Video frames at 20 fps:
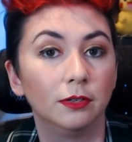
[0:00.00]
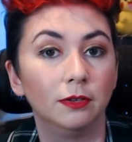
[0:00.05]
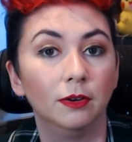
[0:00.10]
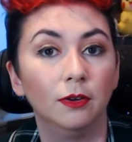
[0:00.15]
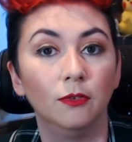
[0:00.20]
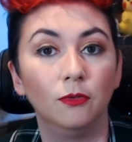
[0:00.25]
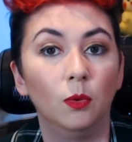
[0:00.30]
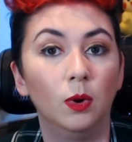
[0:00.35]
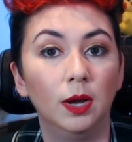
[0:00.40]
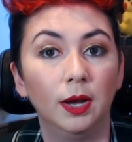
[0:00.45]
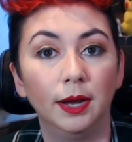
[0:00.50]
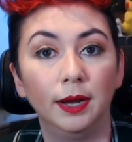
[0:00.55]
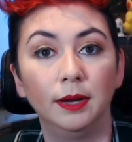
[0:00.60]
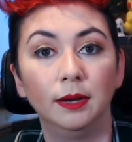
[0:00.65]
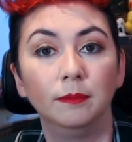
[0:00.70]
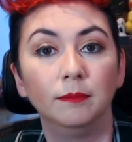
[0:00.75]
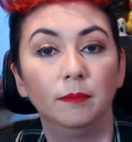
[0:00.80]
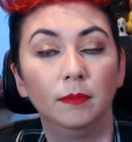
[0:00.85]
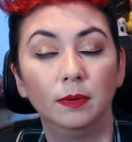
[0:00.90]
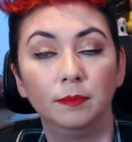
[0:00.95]
of
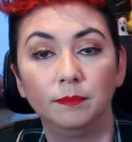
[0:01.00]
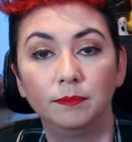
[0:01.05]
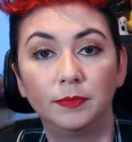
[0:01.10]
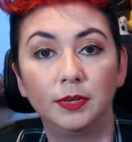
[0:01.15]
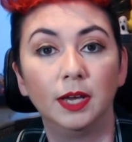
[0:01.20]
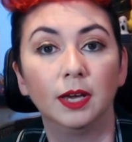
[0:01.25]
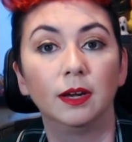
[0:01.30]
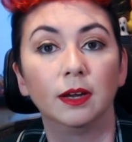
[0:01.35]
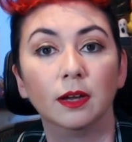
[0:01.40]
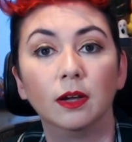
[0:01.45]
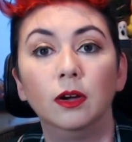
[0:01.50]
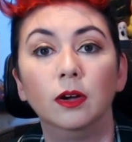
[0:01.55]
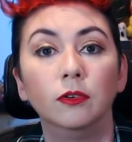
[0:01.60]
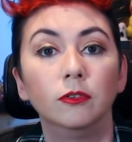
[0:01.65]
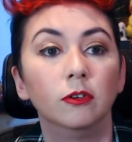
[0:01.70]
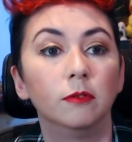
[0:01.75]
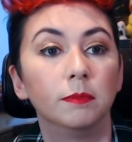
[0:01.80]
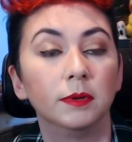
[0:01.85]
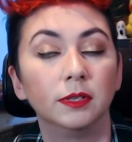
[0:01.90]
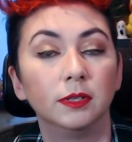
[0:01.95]
why getting
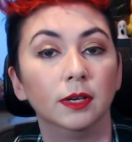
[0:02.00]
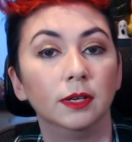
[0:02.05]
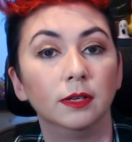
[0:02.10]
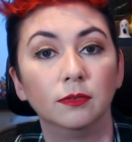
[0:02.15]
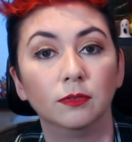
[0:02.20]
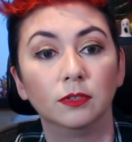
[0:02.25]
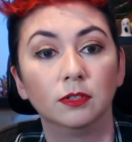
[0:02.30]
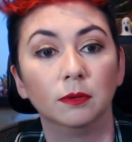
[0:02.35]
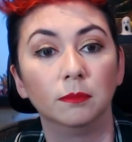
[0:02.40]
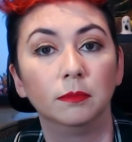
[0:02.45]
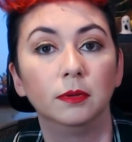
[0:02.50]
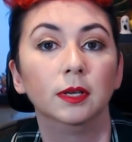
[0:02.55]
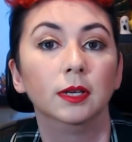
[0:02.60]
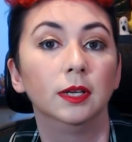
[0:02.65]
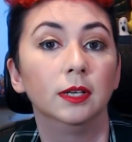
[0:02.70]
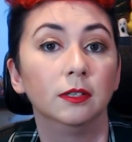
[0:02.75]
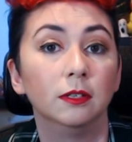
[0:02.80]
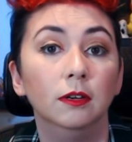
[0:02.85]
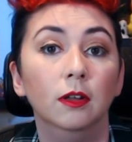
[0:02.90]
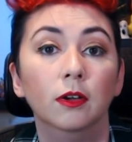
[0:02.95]
100% of something
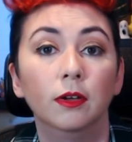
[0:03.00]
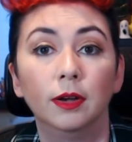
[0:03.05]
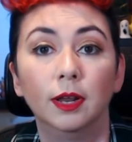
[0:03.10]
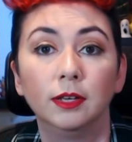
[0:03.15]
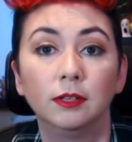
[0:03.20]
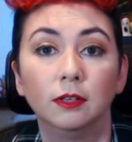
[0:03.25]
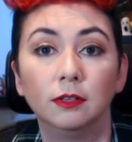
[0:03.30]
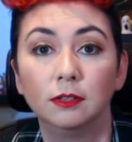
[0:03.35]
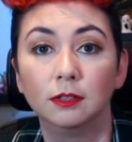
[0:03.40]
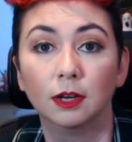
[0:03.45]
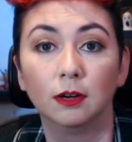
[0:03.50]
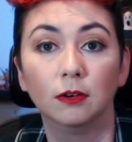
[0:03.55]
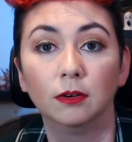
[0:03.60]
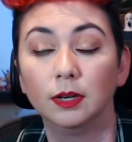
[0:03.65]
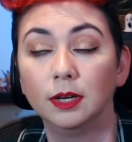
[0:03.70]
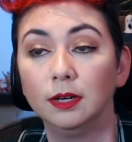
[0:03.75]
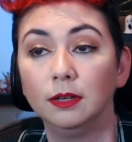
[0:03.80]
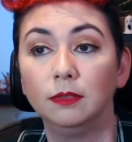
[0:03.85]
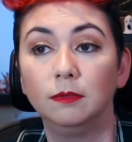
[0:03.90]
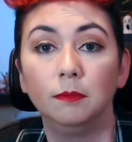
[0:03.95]
is not
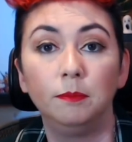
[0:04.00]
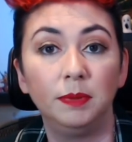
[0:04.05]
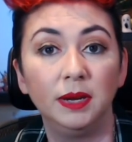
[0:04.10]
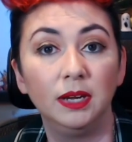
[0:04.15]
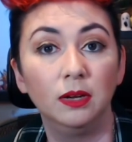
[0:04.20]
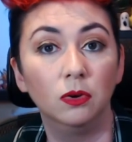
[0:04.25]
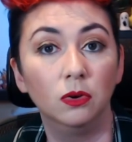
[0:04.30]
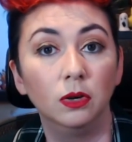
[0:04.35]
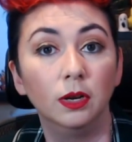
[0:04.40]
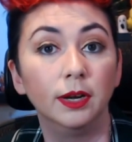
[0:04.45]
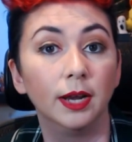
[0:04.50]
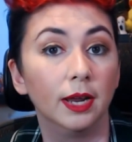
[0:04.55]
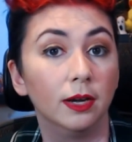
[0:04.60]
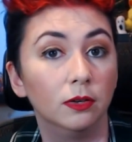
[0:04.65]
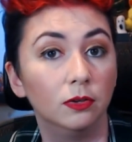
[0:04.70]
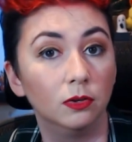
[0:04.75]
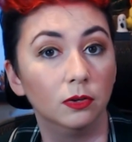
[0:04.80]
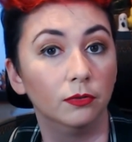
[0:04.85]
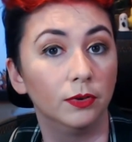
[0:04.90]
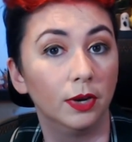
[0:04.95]
necessarily the be-all and
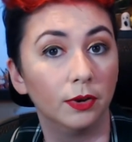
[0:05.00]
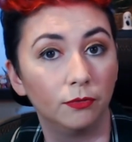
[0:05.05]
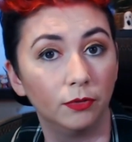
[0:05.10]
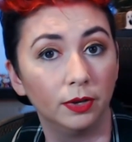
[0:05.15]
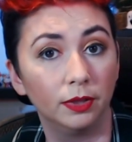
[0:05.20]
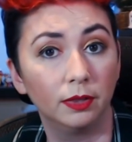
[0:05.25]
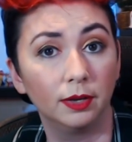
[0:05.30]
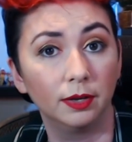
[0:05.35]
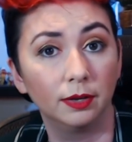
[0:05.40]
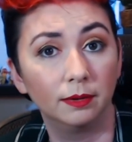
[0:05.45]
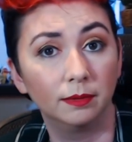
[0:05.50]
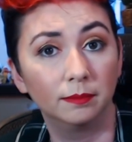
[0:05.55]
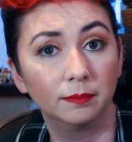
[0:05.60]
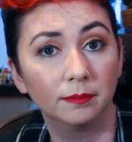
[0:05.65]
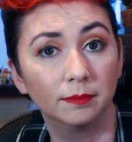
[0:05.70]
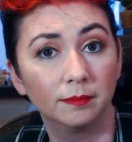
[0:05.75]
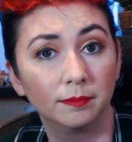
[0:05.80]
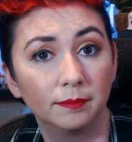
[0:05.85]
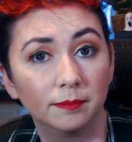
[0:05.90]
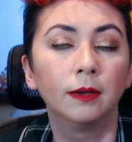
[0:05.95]
end-all of everything.
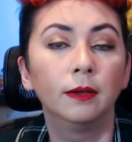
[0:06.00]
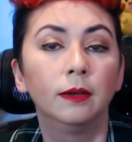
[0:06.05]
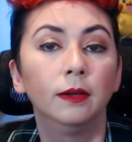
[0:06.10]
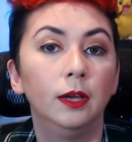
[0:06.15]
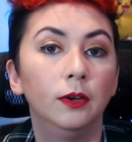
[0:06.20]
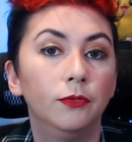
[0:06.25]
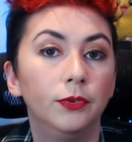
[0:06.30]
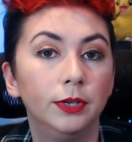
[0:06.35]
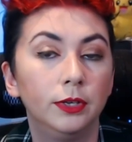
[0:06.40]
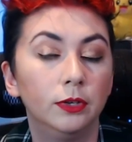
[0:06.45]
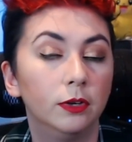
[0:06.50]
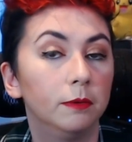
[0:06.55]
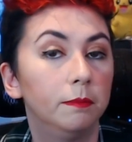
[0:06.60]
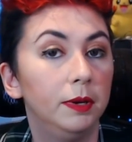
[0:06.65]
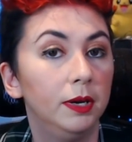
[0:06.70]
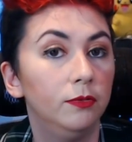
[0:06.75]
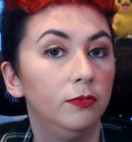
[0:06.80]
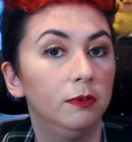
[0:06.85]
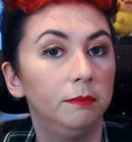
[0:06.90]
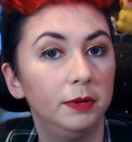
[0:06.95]
If you're doing
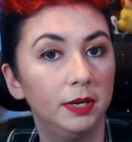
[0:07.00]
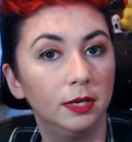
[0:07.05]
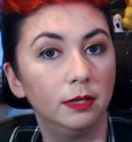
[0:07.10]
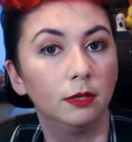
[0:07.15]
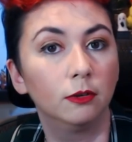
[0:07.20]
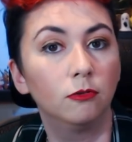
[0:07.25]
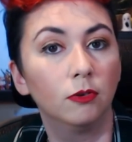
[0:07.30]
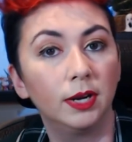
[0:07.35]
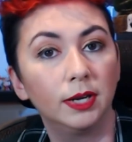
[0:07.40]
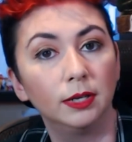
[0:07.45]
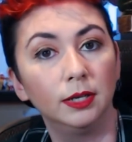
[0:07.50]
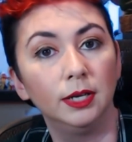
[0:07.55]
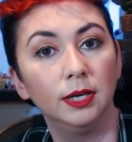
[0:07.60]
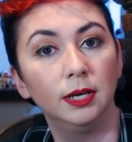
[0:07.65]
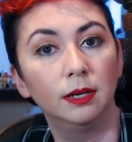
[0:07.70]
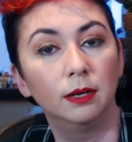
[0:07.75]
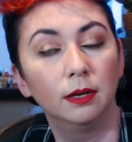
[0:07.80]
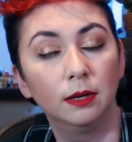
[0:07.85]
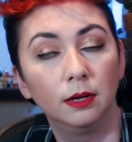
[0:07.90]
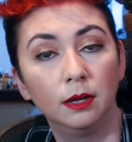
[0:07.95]
PvP in the Great
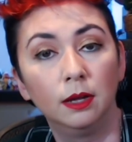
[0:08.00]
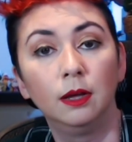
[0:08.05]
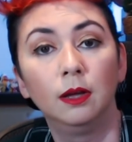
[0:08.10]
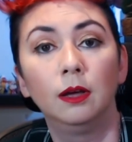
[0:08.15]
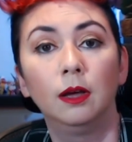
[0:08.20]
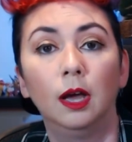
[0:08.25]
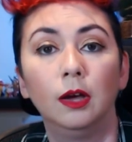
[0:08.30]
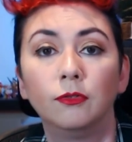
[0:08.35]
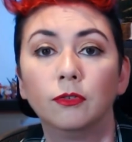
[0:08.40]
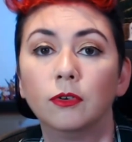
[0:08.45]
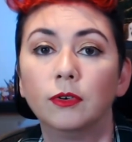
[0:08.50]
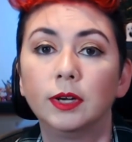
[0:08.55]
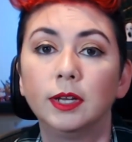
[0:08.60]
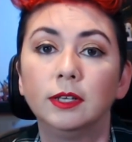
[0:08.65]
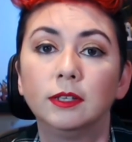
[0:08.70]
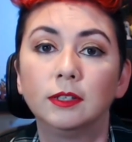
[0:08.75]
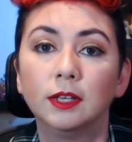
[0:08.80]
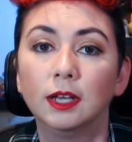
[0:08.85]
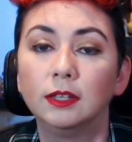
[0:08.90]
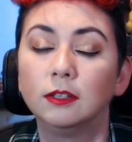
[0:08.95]
League, I've already
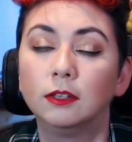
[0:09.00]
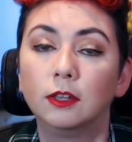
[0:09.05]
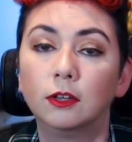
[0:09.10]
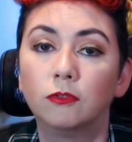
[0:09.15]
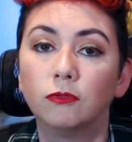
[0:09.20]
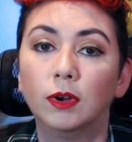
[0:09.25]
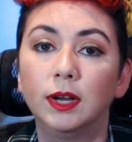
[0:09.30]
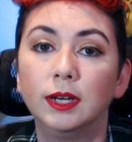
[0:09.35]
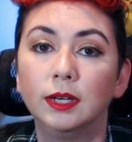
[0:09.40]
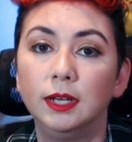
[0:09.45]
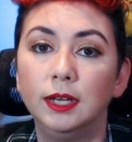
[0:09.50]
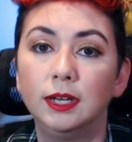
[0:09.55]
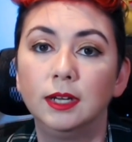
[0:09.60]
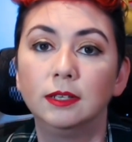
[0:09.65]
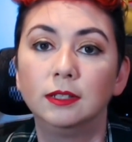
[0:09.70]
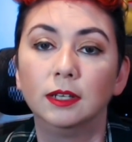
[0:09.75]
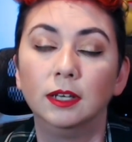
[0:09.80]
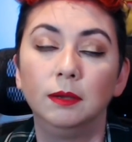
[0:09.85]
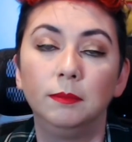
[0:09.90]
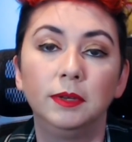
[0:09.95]
said that the Great League is
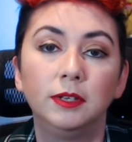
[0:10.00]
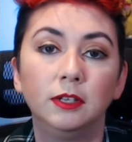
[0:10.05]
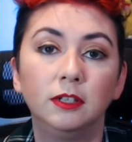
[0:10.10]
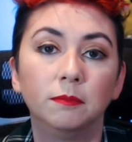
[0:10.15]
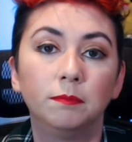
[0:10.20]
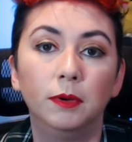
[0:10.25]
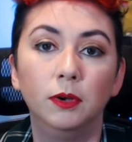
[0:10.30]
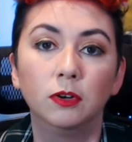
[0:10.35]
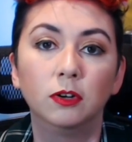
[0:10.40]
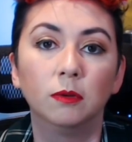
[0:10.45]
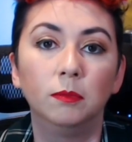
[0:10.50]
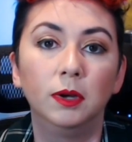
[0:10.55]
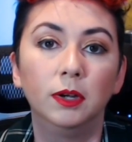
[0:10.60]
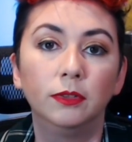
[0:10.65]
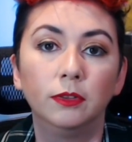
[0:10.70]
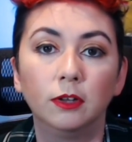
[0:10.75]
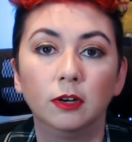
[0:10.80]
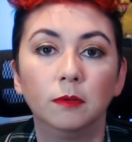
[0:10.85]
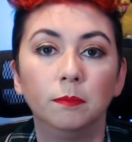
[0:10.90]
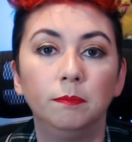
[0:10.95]
limited to Pokemon
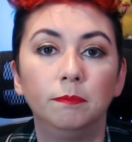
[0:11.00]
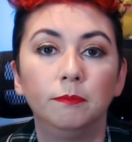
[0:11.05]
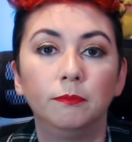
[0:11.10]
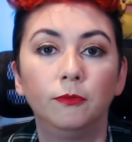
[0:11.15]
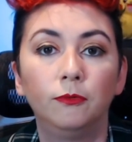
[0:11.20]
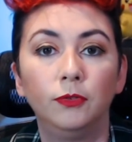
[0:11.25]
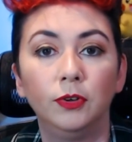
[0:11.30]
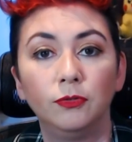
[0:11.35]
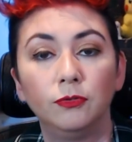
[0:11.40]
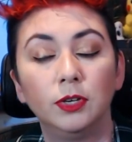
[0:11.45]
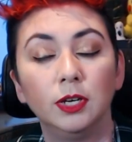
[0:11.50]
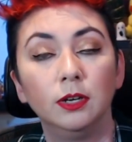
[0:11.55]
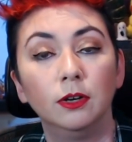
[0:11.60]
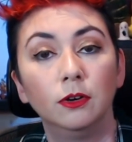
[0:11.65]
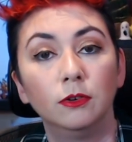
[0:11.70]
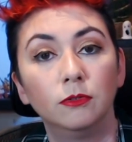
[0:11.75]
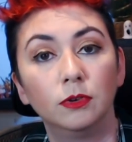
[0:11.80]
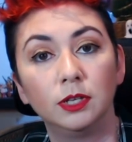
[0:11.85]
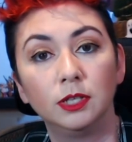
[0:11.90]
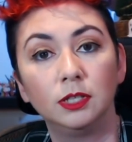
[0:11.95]
that are
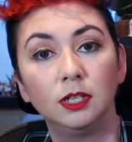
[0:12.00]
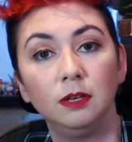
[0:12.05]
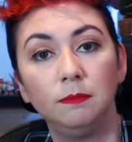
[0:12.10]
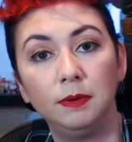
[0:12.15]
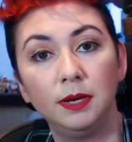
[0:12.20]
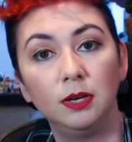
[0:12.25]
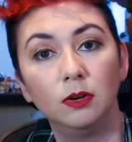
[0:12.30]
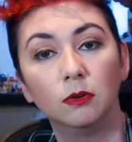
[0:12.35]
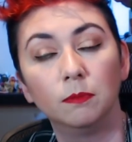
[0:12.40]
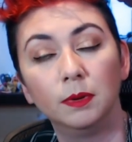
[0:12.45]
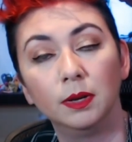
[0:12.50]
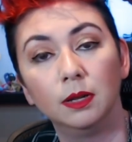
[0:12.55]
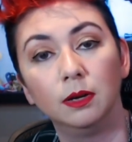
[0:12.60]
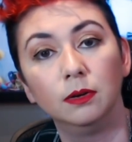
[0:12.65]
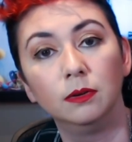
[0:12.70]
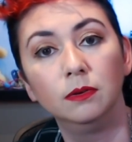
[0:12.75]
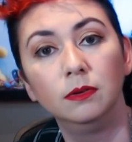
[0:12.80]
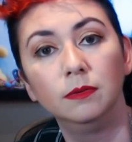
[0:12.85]
1500 CP or below.